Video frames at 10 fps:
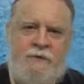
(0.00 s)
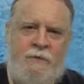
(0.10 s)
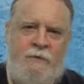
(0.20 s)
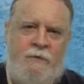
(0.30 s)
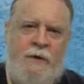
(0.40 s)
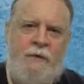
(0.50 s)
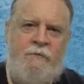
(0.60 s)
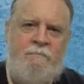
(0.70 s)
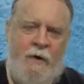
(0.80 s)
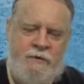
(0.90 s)
true
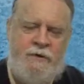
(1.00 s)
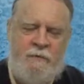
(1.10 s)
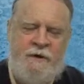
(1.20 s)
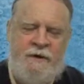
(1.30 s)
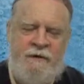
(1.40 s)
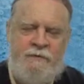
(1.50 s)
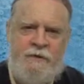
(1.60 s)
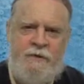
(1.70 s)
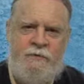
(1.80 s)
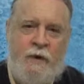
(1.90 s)
with most human
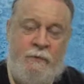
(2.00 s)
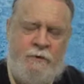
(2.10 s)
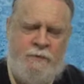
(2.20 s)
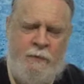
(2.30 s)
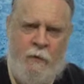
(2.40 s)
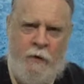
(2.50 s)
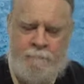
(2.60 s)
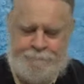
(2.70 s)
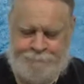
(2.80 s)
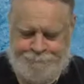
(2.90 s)
endeavors, whether it was porn.